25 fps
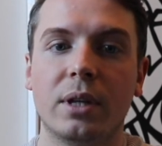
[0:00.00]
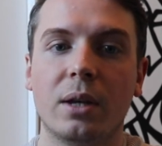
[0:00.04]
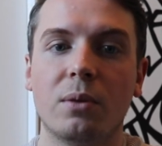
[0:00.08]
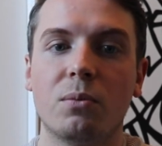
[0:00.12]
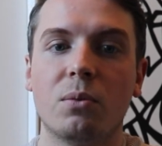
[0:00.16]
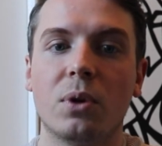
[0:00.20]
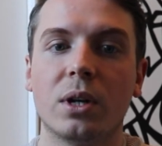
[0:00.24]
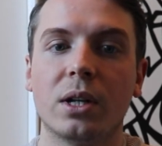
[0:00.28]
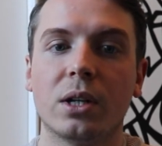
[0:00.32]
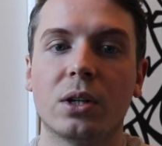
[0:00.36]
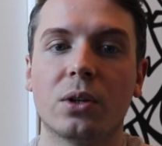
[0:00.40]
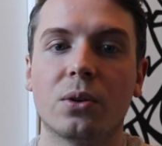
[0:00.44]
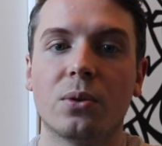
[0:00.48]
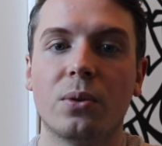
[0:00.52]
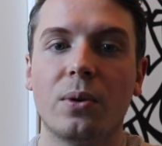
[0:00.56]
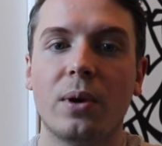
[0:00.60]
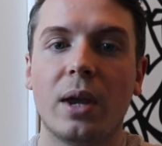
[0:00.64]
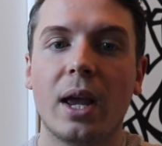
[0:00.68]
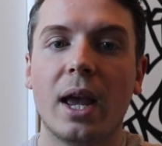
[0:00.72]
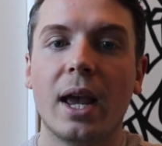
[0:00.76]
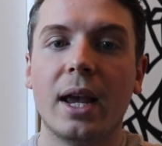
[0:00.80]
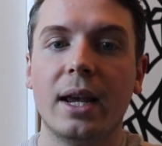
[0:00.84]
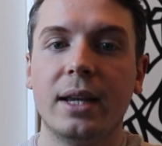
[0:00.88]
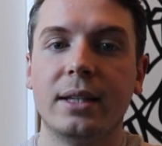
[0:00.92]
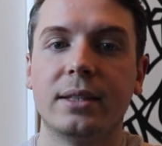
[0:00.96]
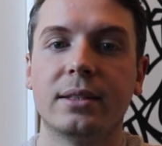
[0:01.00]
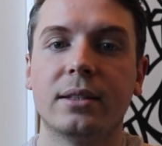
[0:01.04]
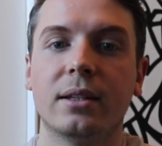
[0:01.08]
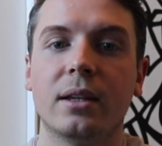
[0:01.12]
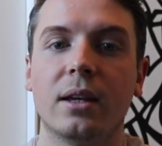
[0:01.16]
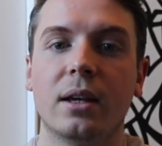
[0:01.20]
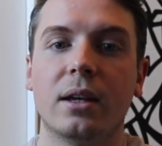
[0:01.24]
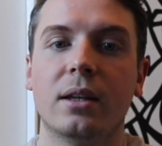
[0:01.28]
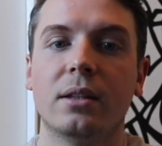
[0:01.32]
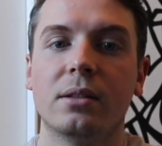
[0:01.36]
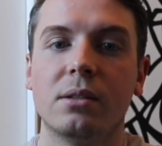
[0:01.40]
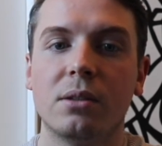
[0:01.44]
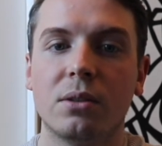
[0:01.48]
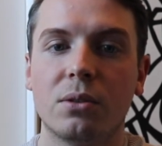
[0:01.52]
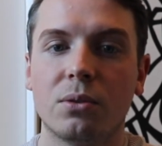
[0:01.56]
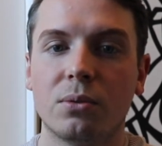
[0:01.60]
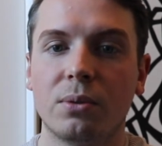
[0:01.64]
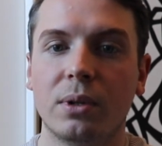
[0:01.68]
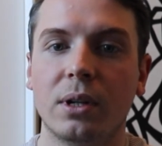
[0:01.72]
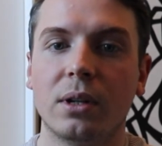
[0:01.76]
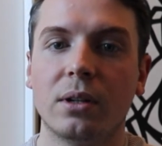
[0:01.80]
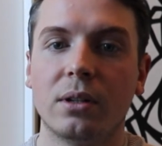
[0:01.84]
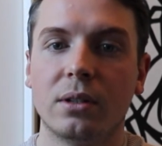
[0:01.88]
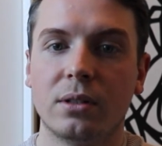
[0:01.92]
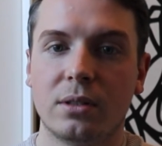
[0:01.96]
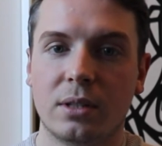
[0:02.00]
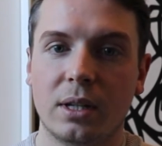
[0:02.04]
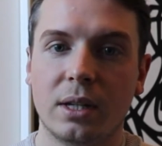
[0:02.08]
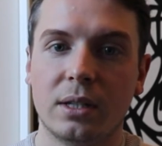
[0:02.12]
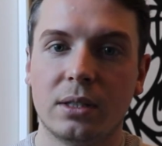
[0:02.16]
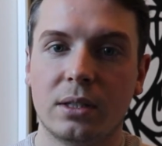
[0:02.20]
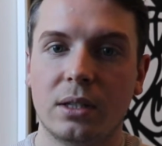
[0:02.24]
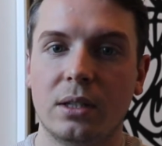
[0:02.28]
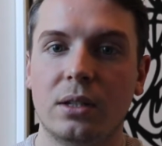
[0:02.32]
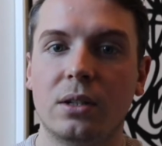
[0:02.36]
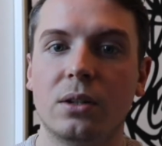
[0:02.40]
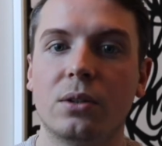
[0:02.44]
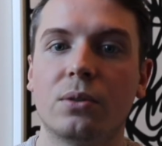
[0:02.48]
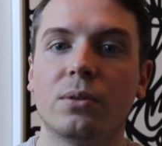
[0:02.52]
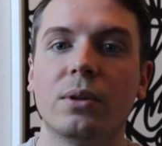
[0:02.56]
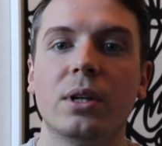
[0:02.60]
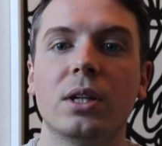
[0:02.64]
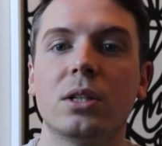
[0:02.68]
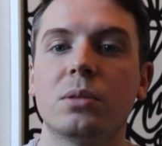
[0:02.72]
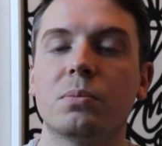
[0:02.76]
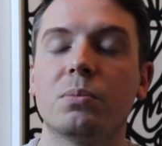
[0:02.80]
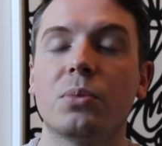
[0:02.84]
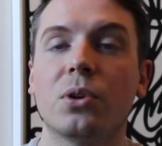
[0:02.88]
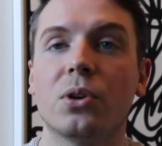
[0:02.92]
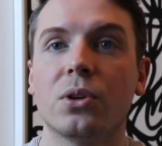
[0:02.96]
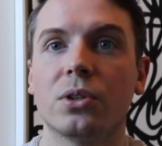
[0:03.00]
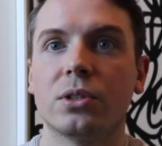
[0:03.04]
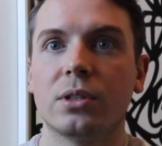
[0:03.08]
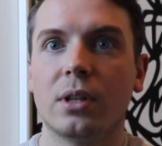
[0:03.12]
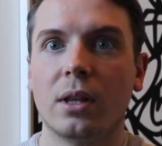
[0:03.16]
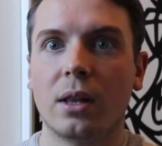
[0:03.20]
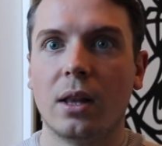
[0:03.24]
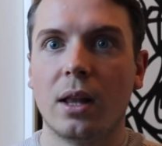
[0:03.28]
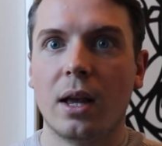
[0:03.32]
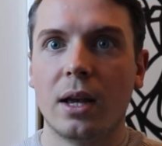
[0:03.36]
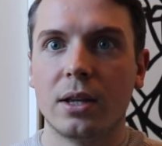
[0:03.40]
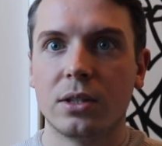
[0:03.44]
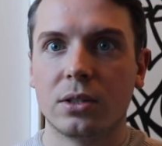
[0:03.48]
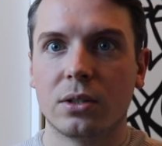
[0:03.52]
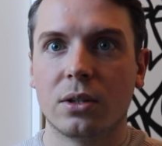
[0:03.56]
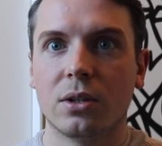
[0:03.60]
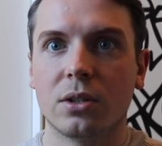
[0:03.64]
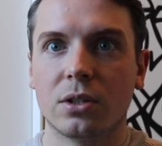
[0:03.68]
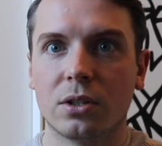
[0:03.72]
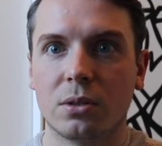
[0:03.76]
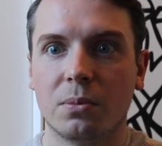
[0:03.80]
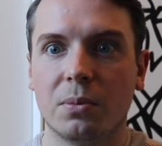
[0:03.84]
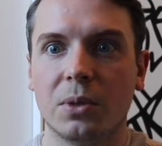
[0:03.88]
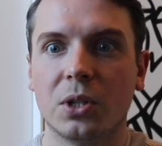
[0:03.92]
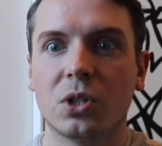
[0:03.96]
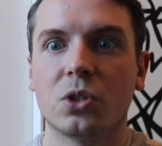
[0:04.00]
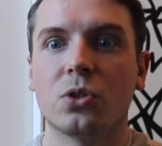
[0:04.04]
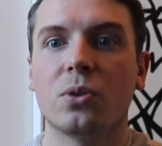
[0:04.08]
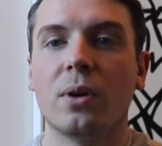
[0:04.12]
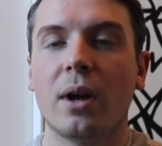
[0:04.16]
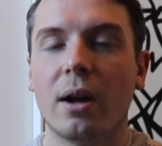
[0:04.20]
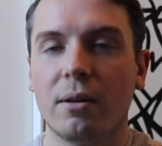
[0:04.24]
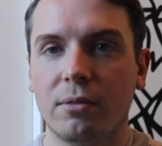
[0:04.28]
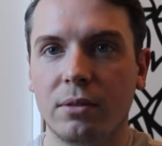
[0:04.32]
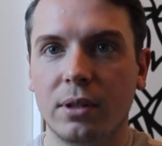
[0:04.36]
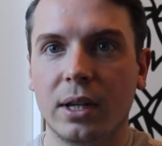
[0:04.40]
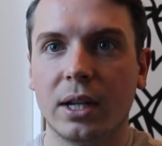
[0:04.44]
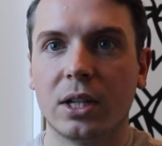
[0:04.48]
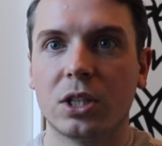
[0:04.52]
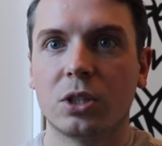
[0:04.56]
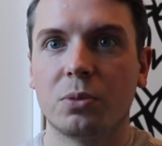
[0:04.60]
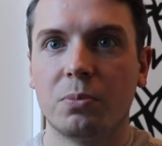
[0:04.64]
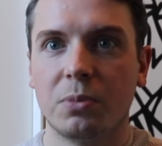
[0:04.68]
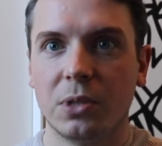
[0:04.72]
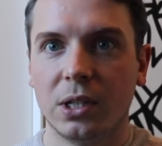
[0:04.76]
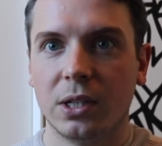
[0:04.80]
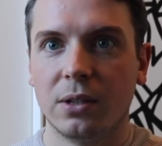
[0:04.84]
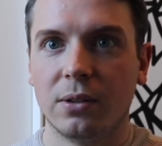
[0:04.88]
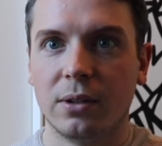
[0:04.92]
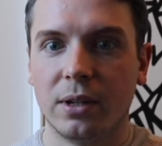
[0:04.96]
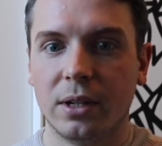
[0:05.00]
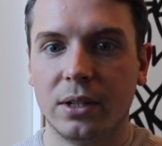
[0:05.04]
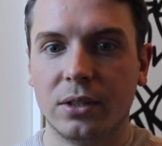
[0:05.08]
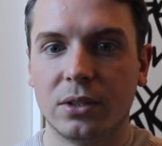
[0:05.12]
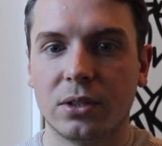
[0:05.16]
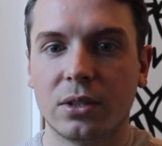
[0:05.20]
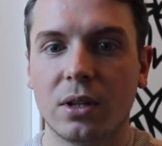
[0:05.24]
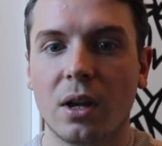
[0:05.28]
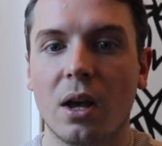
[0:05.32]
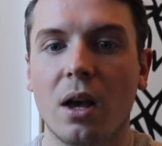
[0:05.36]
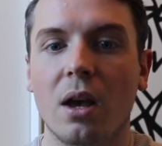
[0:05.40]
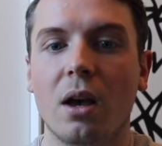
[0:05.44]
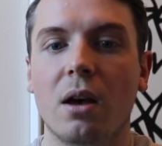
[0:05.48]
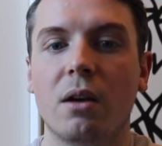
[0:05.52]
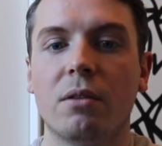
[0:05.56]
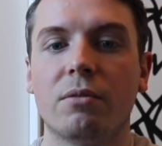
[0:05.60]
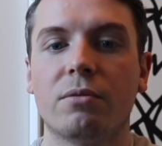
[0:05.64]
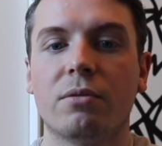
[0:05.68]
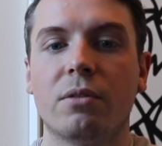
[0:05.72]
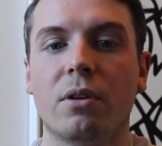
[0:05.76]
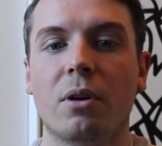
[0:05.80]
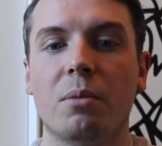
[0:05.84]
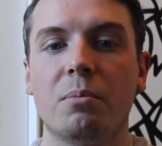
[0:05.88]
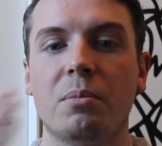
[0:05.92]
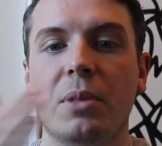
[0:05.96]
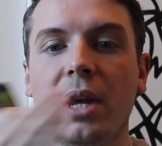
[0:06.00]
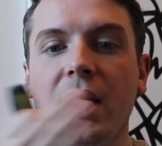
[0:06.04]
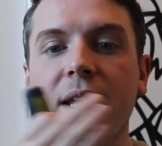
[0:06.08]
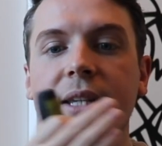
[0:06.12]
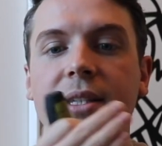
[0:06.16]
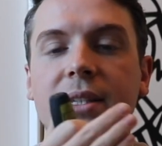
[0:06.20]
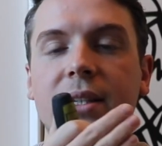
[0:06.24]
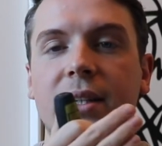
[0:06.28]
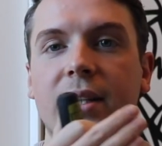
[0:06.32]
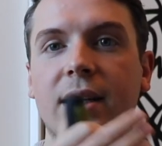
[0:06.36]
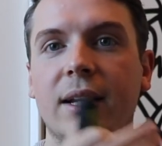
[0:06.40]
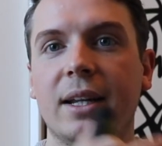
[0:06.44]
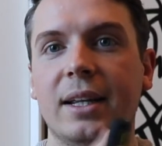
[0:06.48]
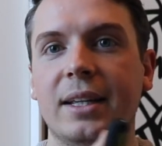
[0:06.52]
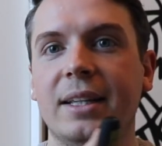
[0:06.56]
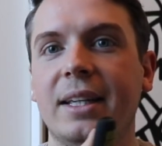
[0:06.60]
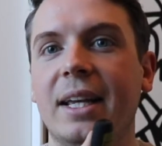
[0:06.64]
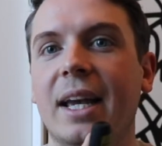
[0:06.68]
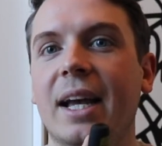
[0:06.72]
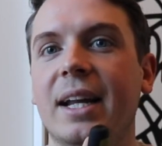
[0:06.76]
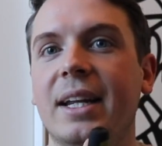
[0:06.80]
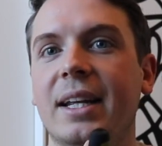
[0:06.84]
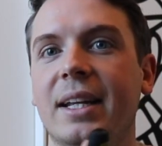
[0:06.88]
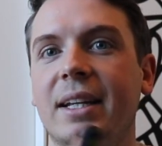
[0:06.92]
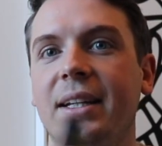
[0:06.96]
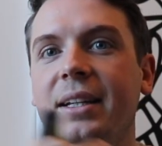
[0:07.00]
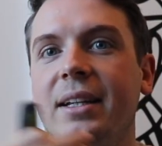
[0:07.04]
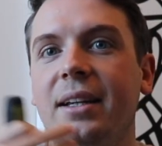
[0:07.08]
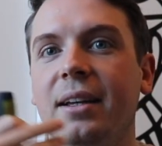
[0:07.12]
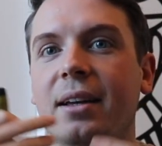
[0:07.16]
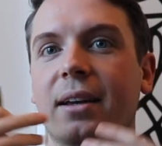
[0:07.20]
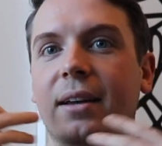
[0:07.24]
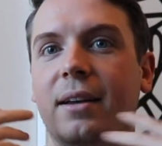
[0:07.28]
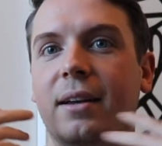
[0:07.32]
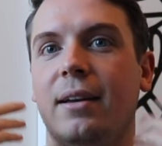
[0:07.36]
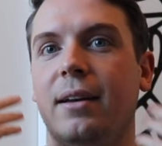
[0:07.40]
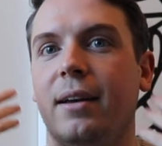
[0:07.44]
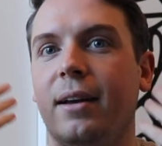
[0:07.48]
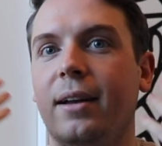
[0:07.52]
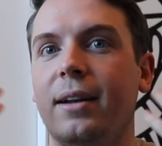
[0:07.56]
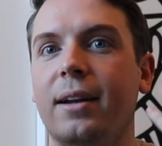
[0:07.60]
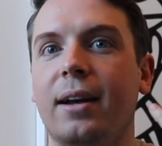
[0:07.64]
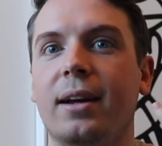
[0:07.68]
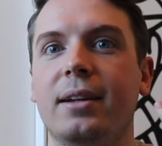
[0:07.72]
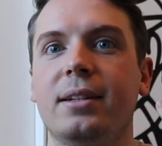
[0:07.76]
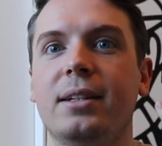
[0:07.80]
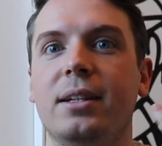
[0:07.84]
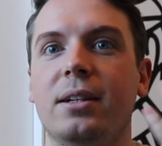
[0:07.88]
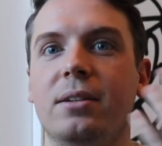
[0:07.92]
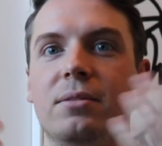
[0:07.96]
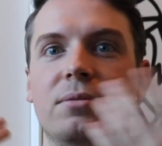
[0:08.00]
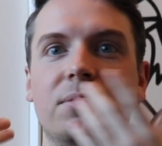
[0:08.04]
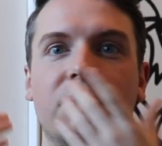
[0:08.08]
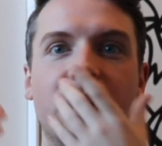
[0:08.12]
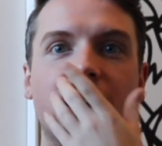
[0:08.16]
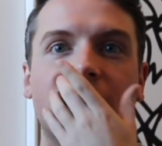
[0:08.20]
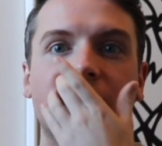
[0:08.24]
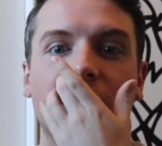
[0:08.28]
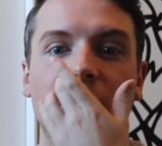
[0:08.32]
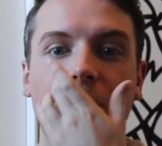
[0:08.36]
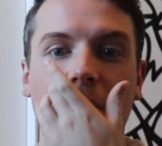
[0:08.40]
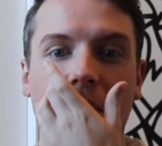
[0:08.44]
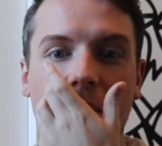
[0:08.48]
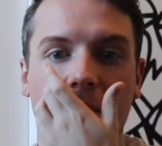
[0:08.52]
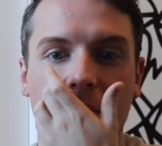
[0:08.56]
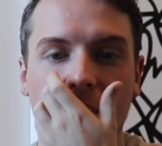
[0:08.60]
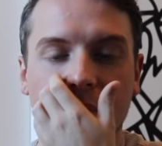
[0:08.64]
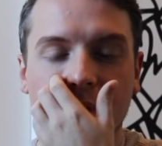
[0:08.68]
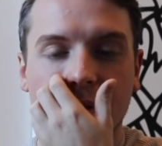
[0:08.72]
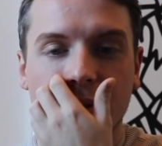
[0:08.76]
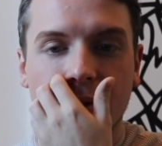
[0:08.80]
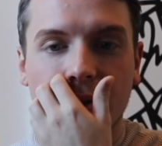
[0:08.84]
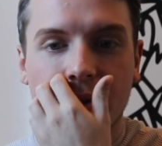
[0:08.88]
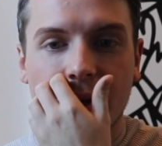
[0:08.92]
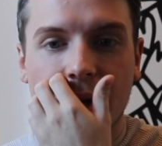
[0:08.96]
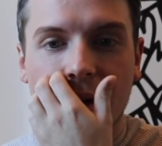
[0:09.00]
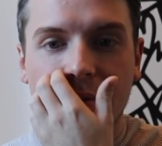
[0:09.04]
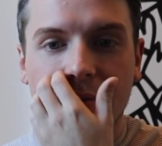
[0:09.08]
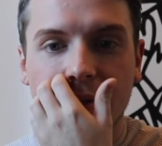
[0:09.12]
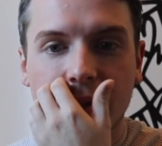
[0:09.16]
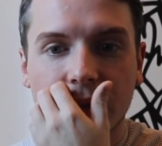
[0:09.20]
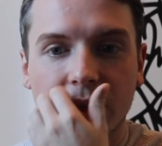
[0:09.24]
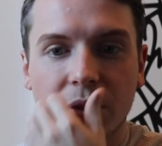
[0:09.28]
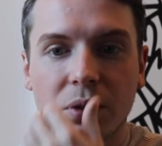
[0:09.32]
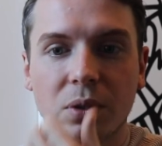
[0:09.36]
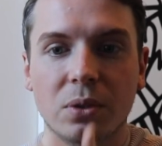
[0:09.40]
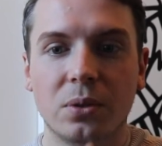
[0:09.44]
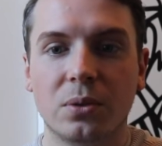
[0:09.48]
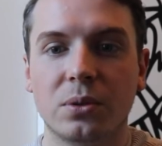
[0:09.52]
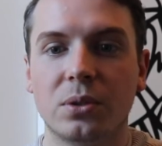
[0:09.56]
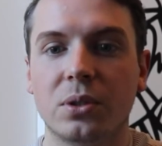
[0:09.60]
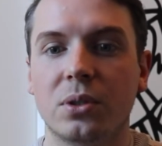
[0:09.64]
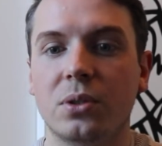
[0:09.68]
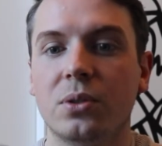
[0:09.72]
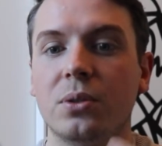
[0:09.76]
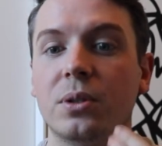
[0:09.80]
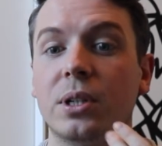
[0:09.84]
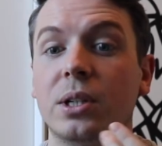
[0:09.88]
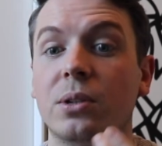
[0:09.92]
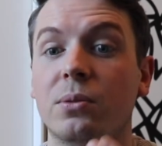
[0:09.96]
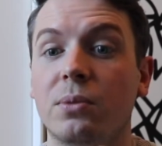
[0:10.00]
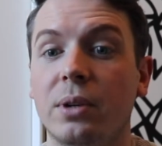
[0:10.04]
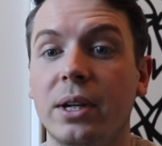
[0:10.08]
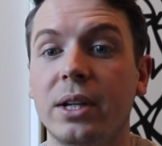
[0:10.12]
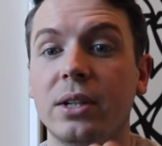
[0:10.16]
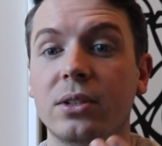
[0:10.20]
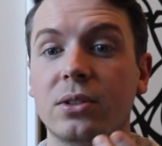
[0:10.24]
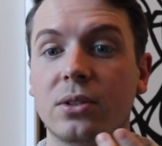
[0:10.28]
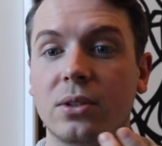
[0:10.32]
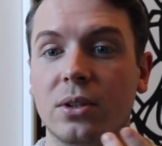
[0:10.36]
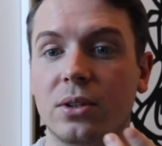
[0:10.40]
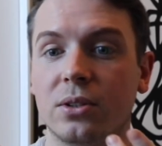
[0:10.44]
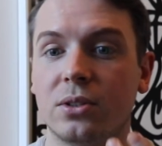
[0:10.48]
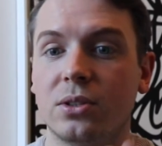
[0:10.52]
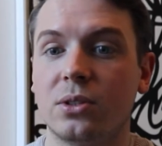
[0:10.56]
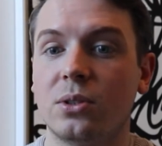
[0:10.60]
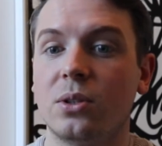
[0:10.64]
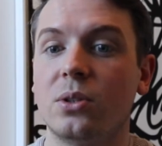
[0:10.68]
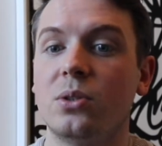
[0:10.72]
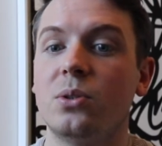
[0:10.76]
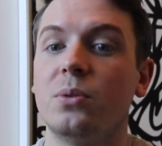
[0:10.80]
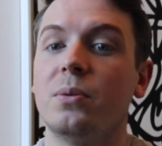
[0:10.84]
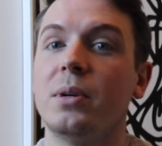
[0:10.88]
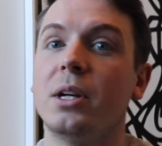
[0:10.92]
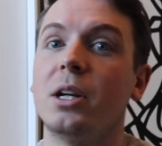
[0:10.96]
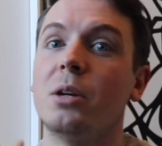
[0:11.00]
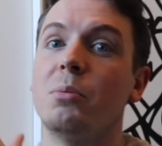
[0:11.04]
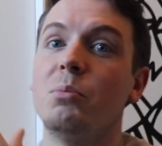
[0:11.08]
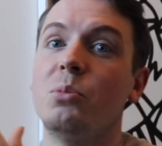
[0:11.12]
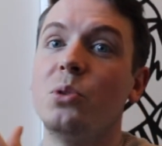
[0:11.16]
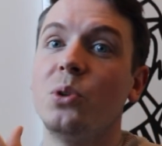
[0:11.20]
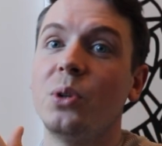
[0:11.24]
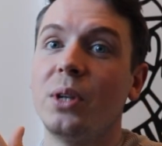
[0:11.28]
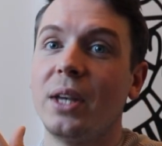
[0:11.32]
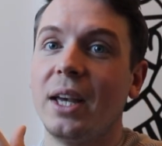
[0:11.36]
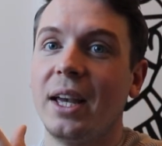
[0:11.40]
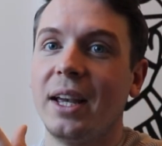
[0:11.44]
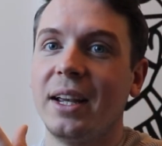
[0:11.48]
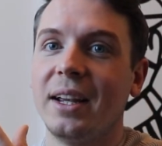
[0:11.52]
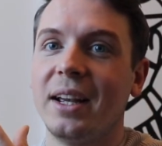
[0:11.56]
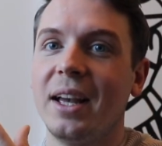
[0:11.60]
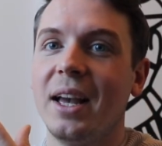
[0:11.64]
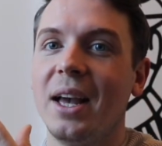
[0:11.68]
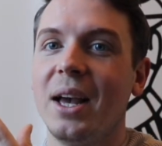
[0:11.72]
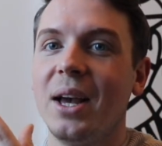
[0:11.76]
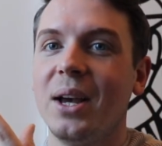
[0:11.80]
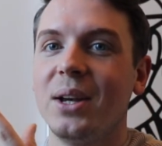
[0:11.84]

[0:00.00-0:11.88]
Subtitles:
They want to create the 360 degrees personalized customer travel experience, from basically getting an idea of where do I want to travel to doing research, to doing a booking,